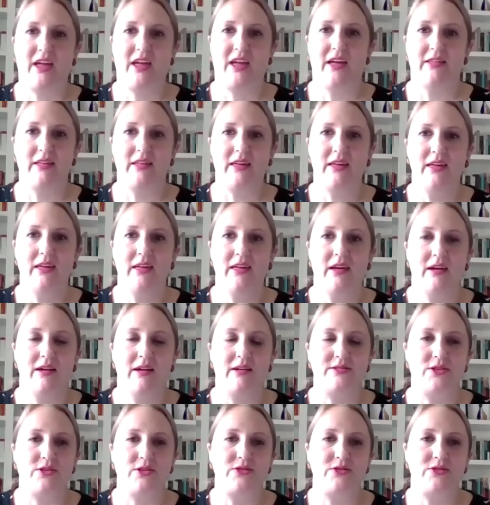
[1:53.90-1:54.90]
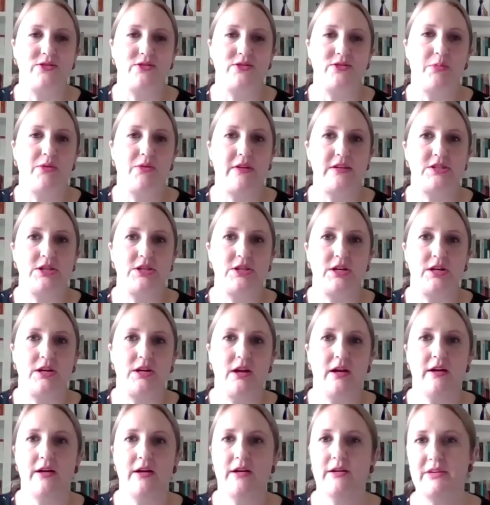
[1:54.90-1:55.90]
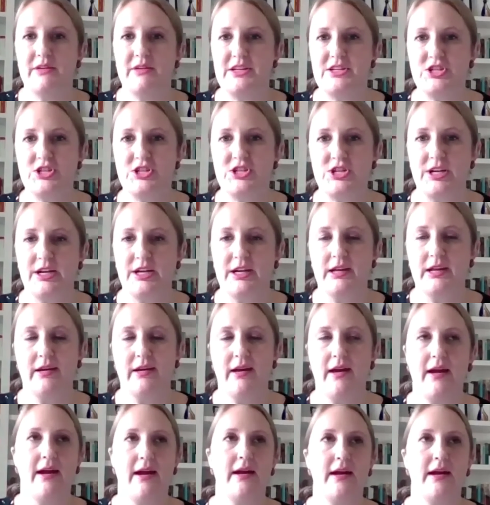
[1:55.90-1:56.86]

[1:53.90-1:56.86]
Kelly, Associate Professor of History,